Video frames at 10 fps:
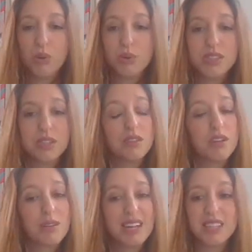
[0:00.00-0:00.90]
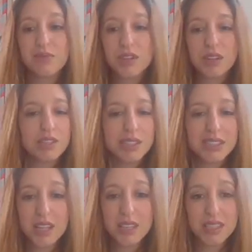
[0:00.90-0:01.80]
Also, as you've got
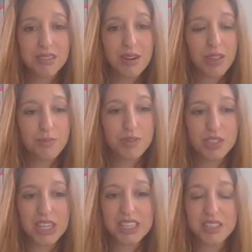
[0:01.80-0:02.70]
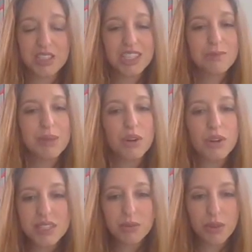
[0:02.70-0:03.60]
concerns throughout the project, just be
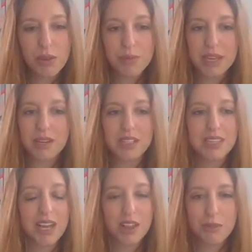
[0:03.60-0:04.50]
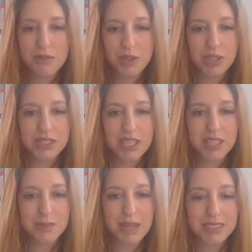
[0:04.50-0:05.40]
honest with your PR. Tell them if you're
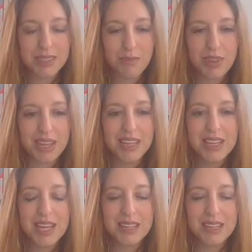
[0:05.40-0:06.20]
concerned about something.